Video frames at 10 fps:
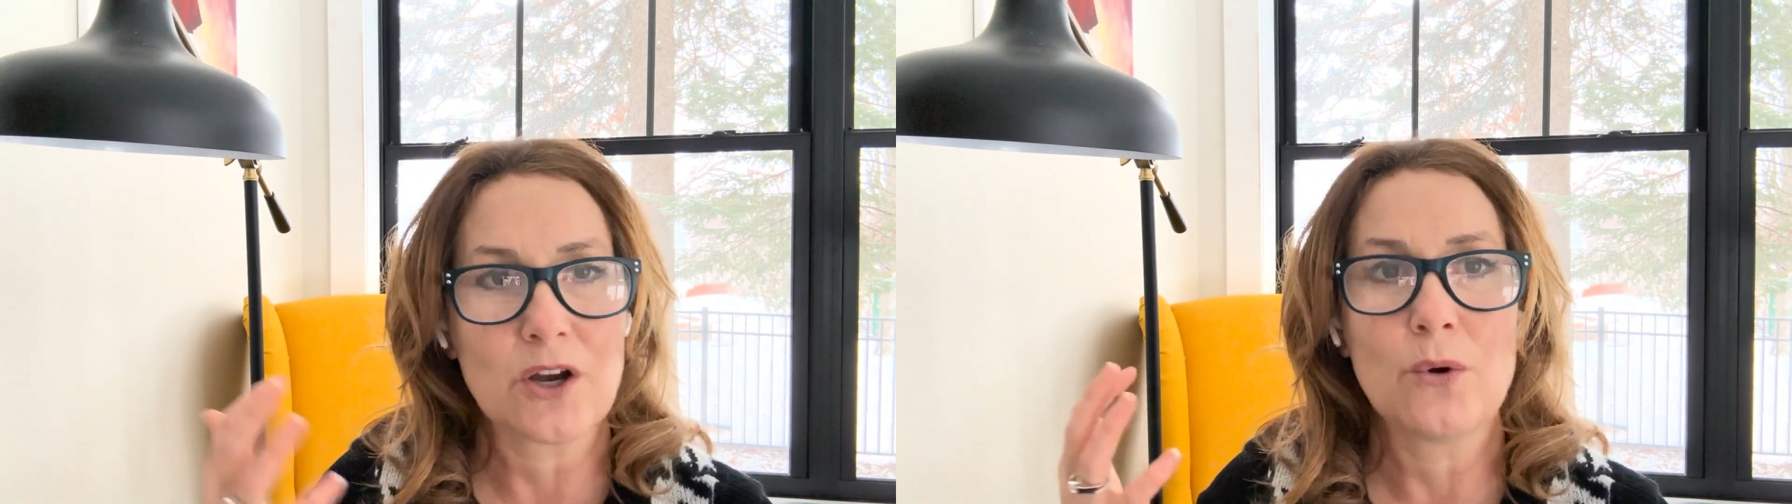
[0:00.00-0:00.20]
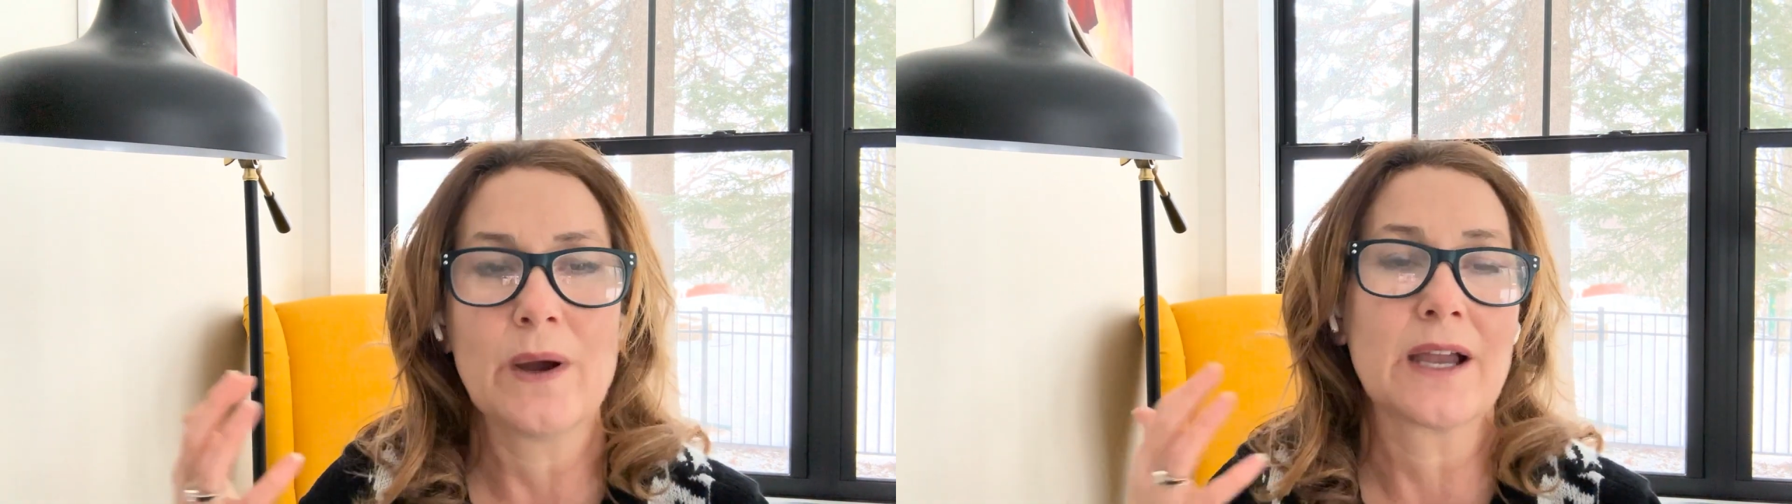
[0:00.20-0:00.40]

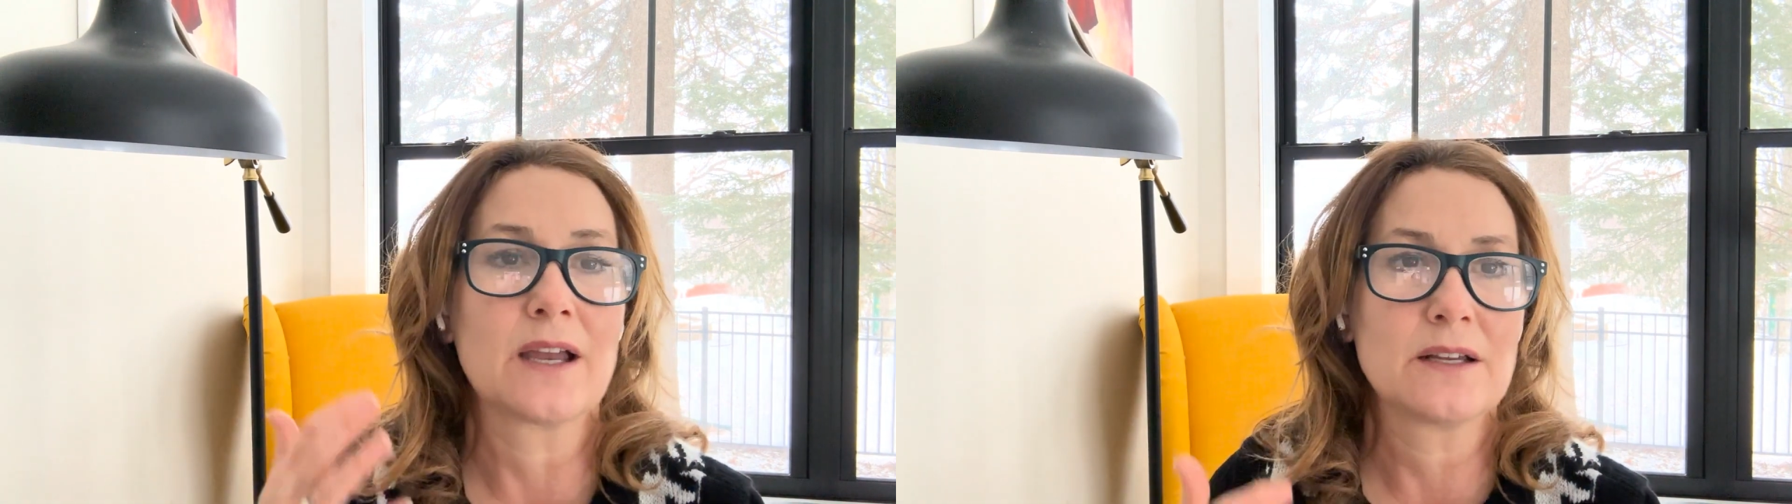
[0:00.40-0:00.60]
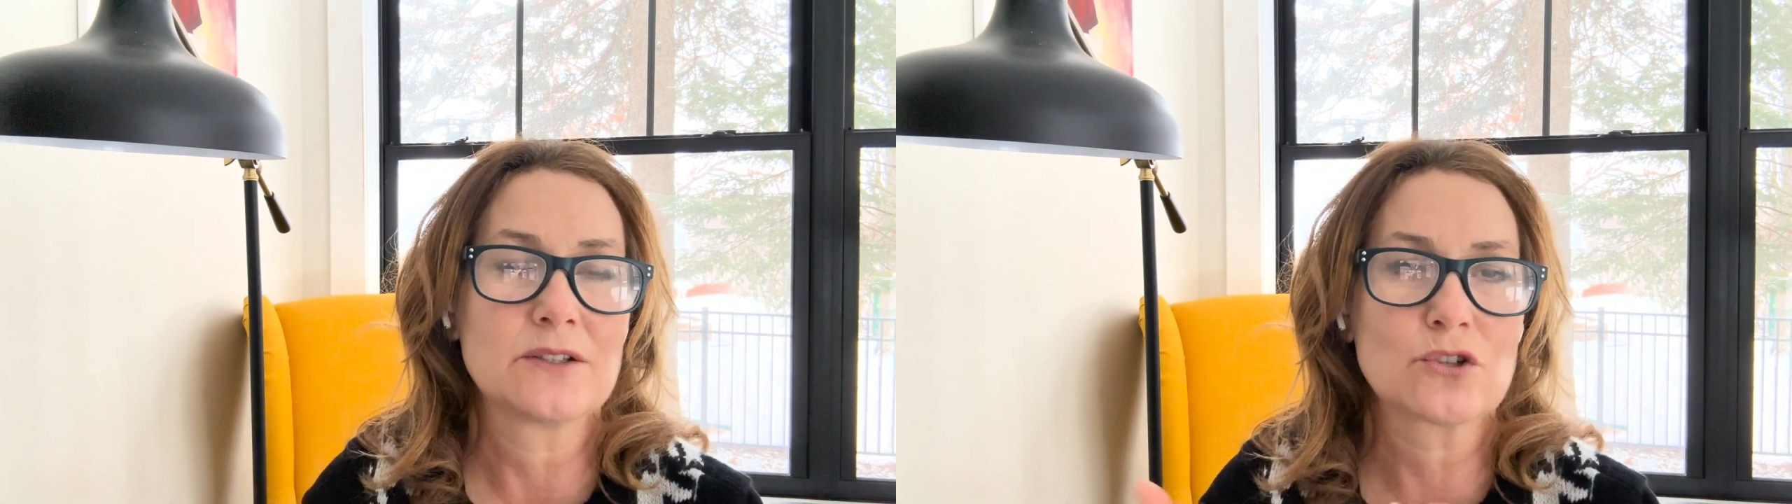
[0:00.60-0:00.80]

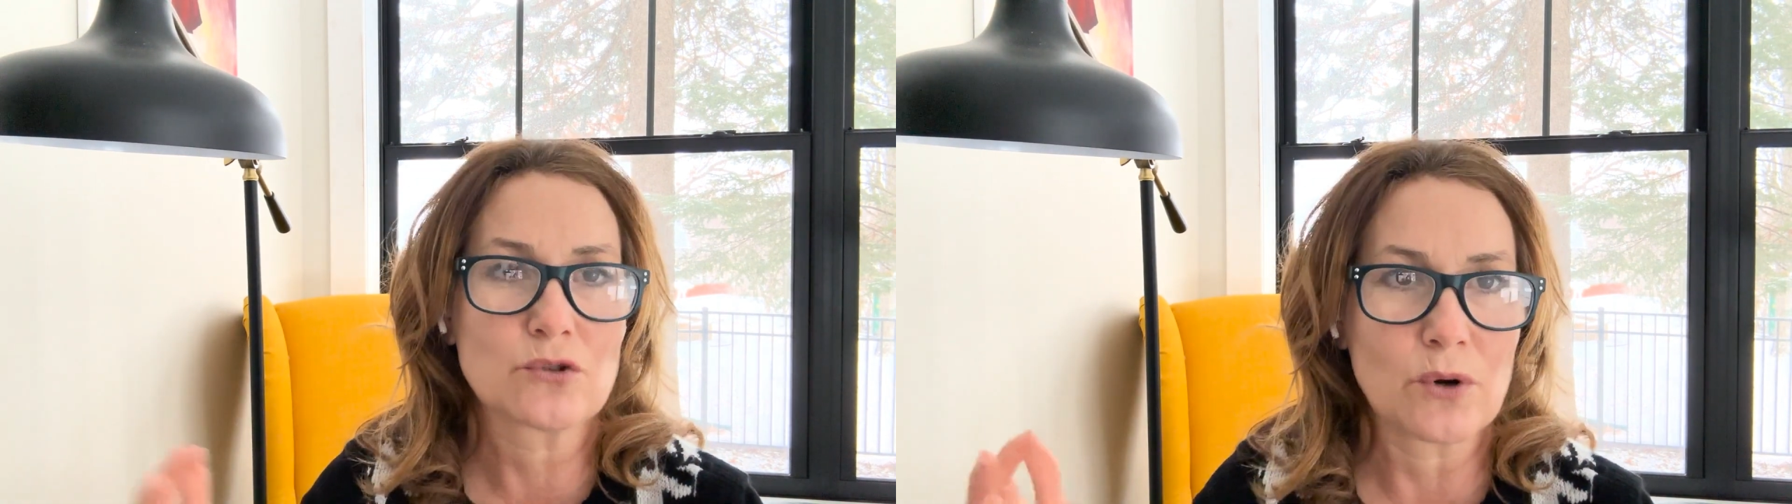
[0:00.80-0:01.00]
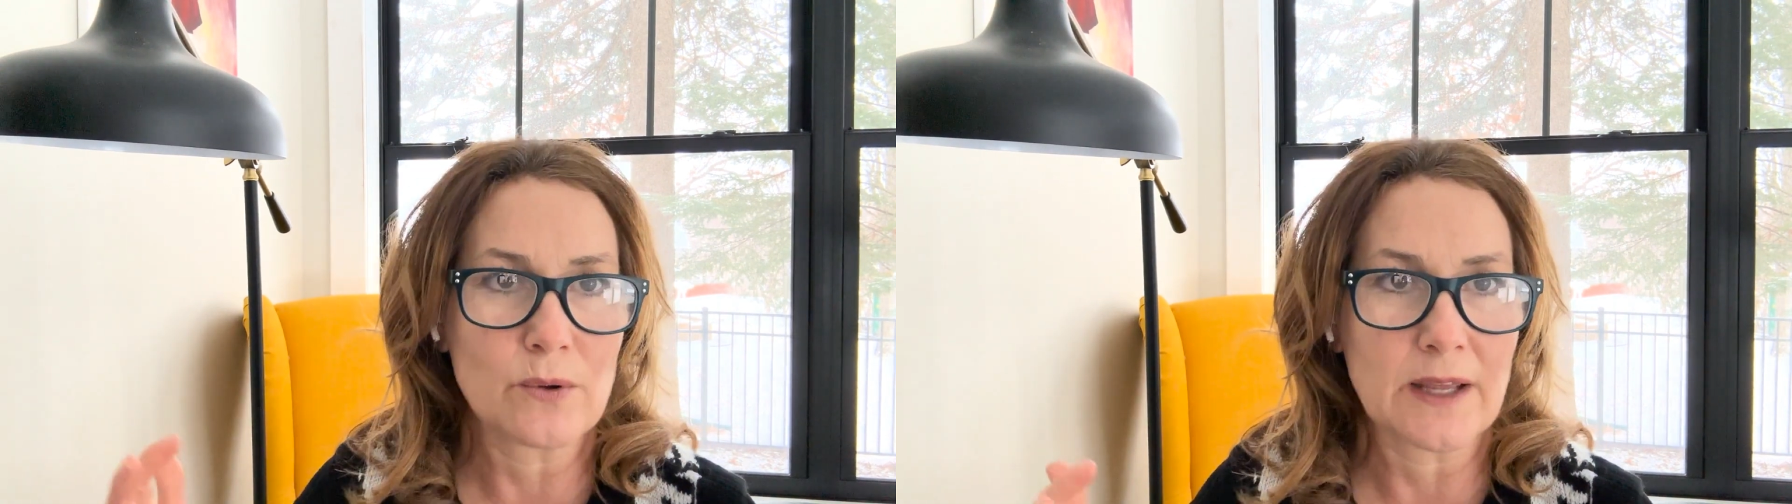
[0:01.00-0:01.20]
quick
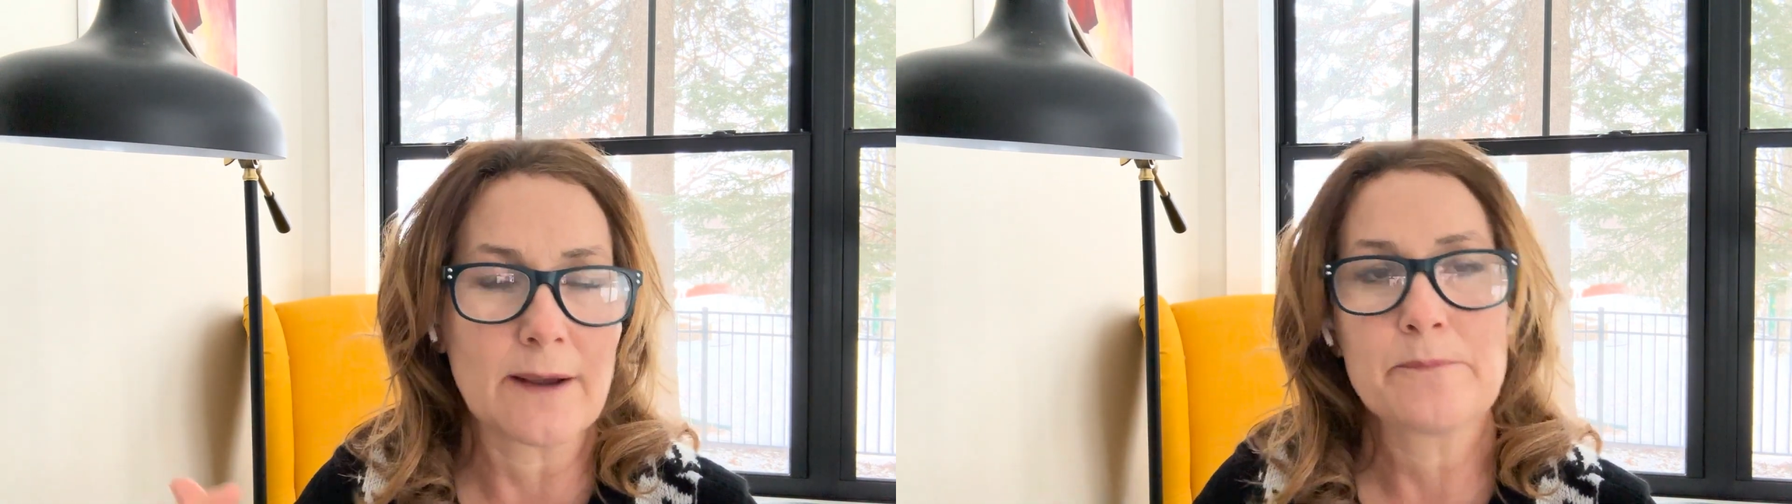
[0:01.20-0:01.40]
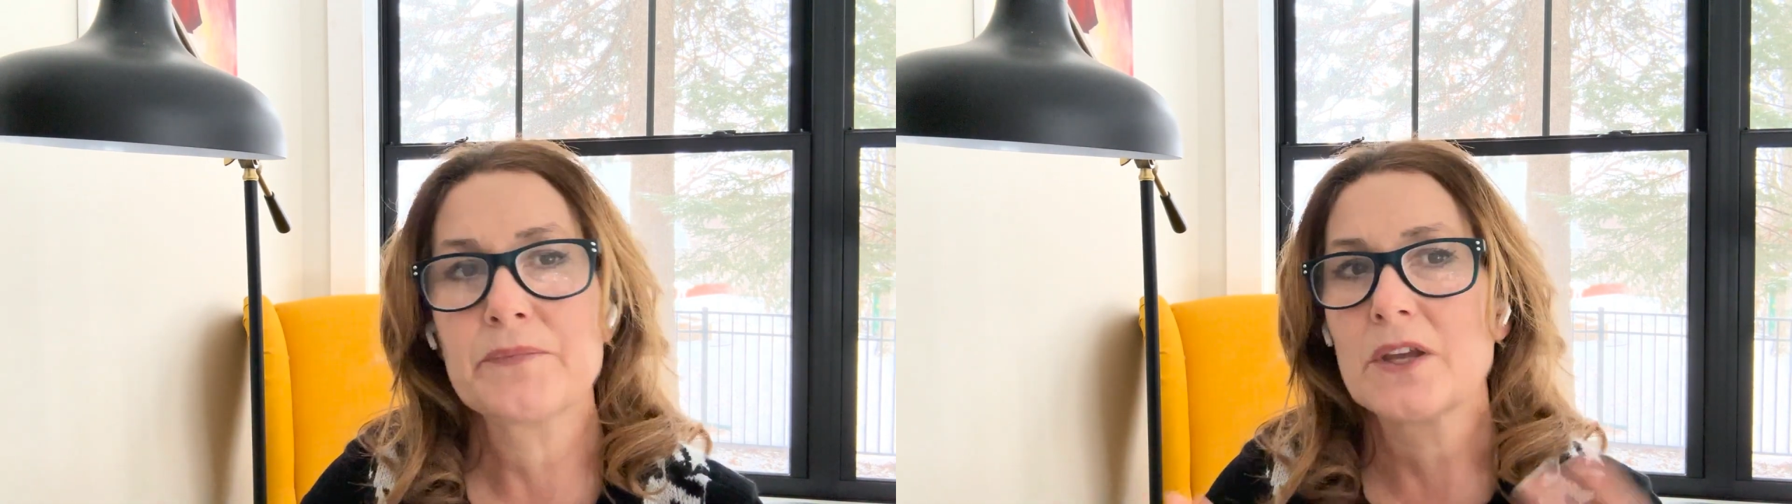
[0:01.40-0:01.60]
scrolling.